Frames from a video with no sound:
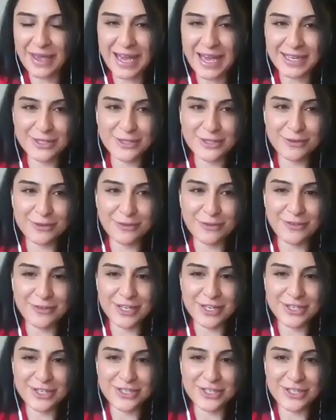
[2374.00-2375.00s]
to
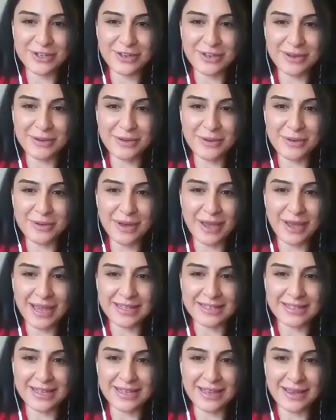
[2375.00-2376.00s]
finish
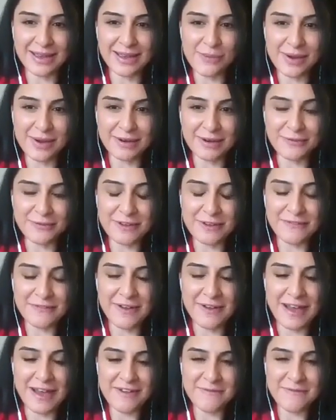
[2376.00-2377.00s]
at
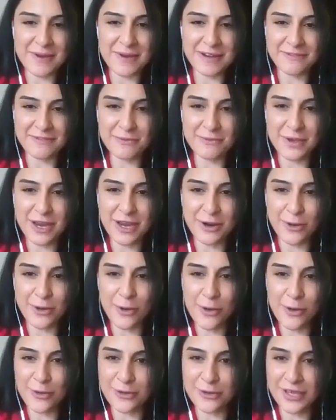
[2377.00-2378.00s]
1:45, but if we are
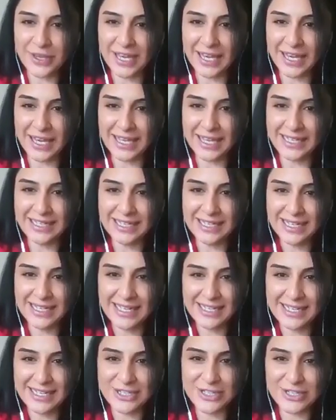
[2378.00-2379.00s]
all okay,
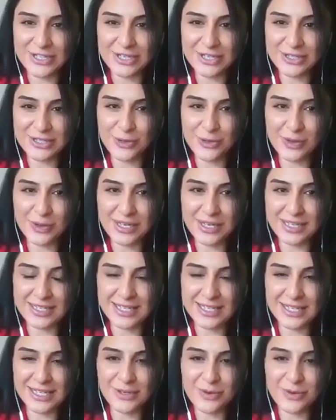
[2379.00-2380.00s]
should we
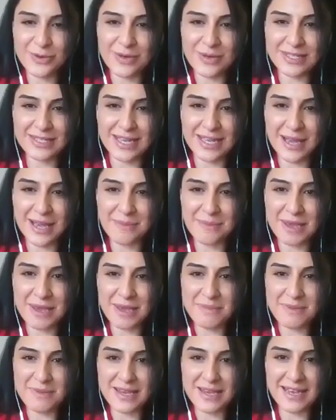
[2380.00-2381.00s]
continue with
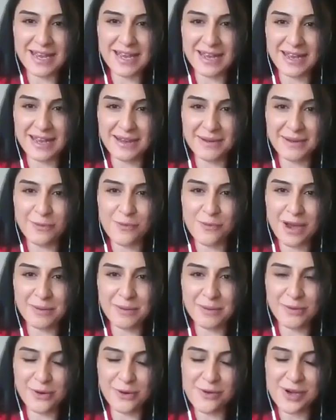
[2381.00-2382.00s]
maybe
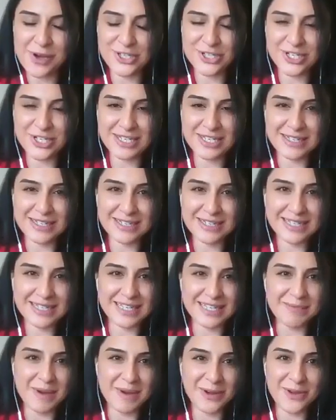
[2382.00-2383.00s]
one more question?
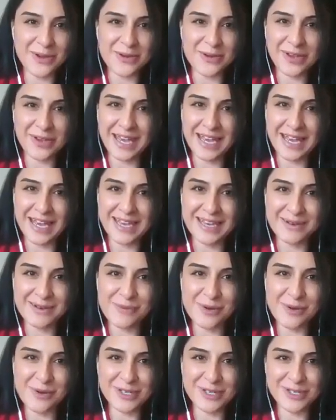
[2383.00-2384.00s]
Team, are you okay?
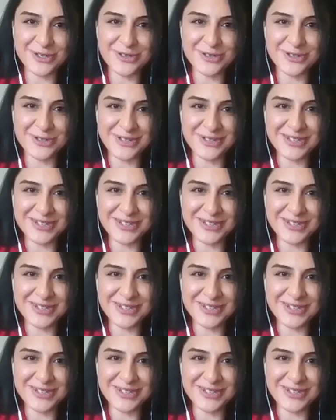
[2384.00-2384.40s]
What is your?